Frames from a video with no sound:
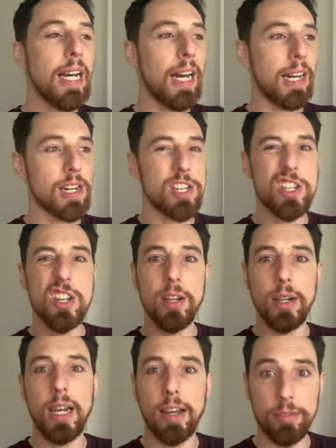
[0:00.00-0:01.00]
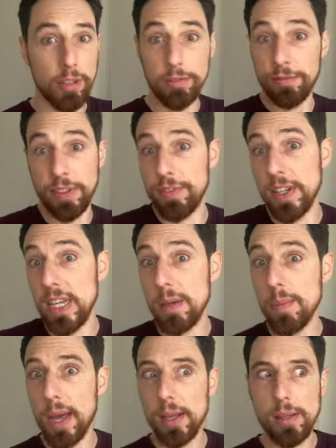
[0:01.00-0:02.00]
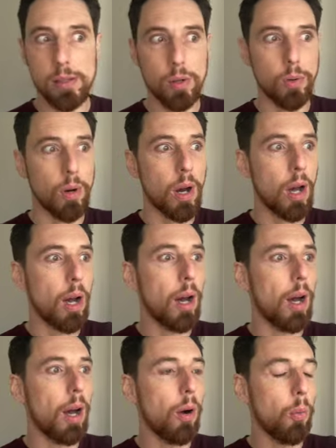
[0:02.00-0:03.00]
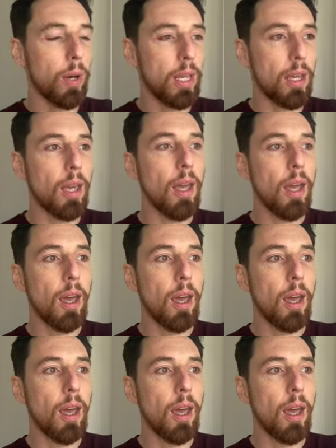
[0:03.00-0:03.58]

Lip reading: at a certain level of 50 emails a week